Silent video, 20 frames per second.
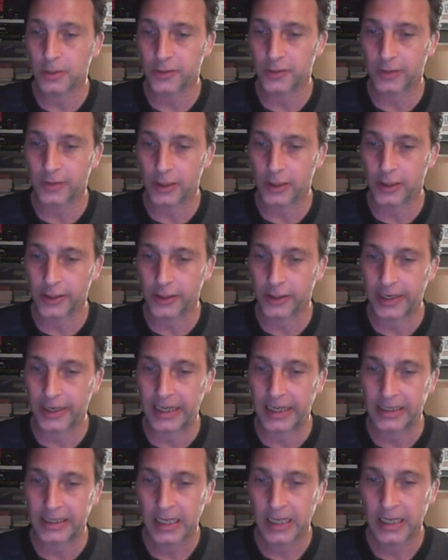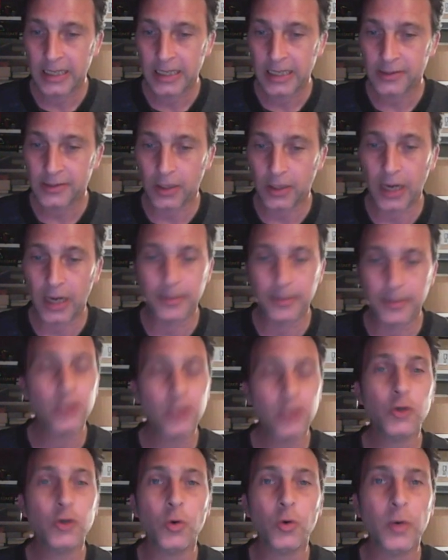further than that. So I'm
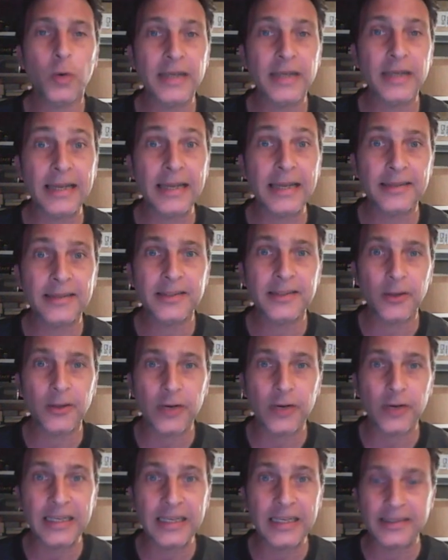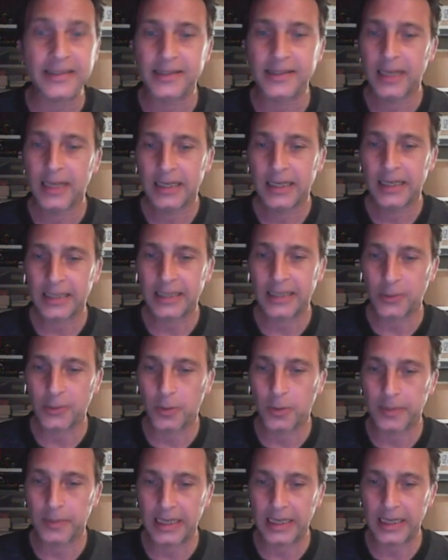not sure what else there is that
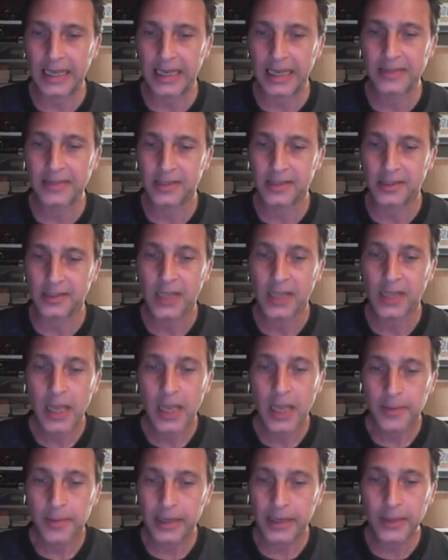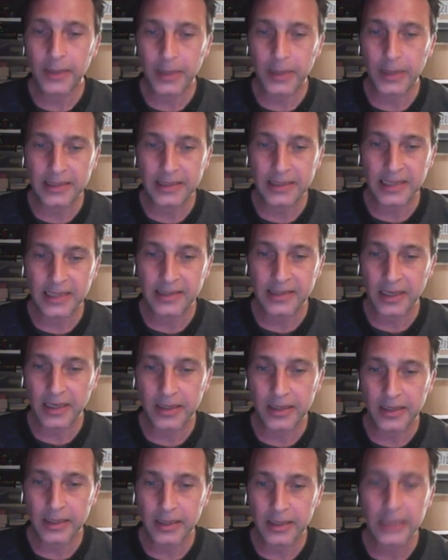will be against us. But anyway, it says,
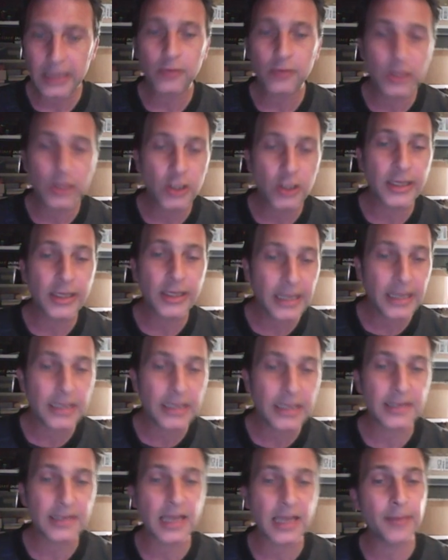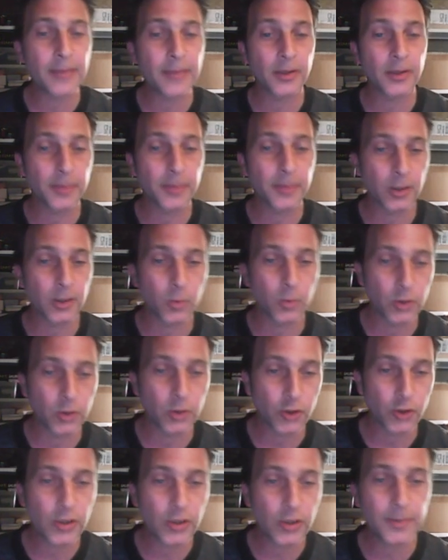Nick originally did this game on the Model
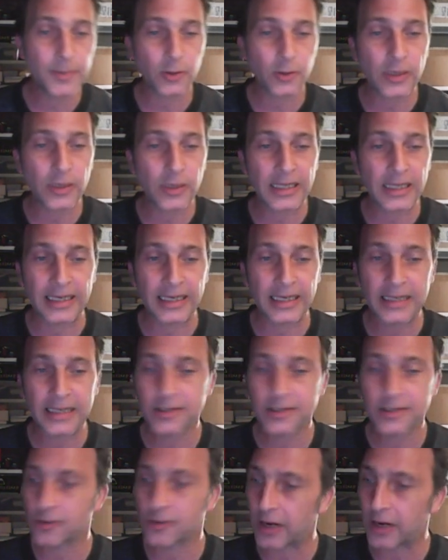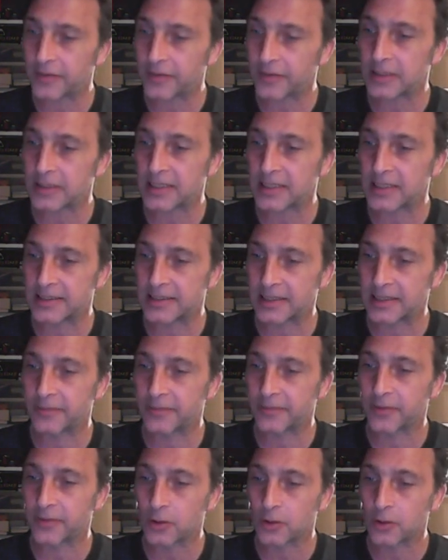1 3, but greatly enhanced the graphics and
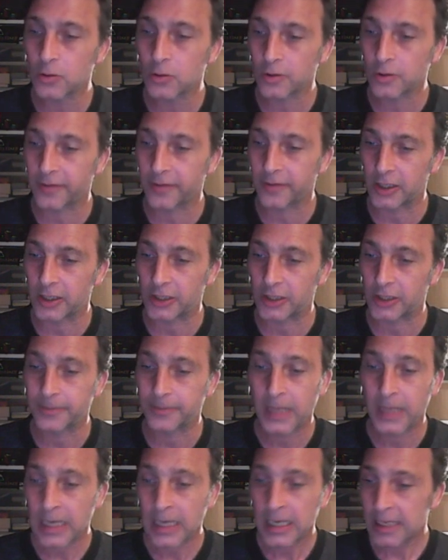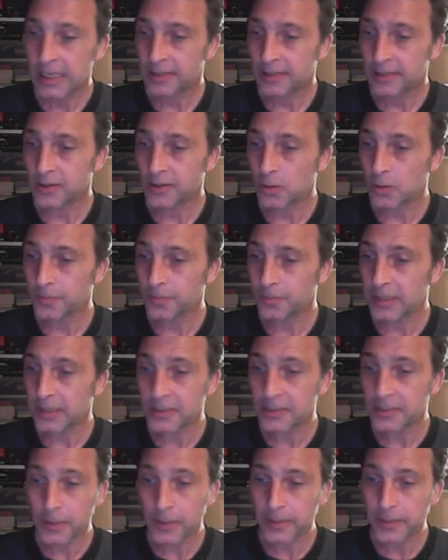sound for the Cocoa version. So
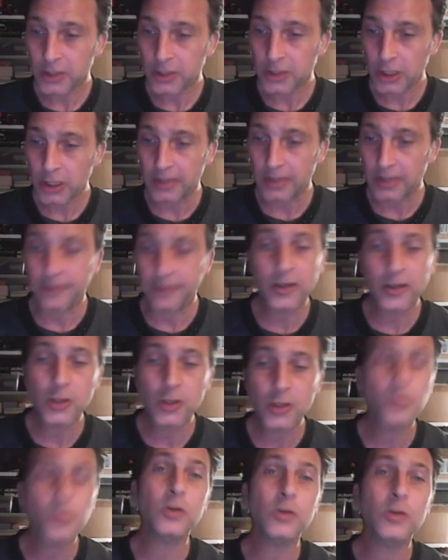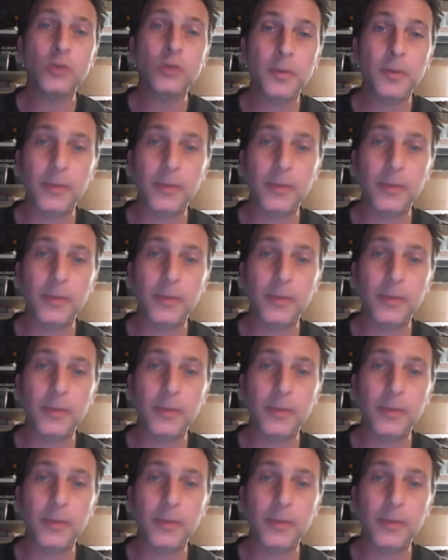that's pretty much it. The version we're going to be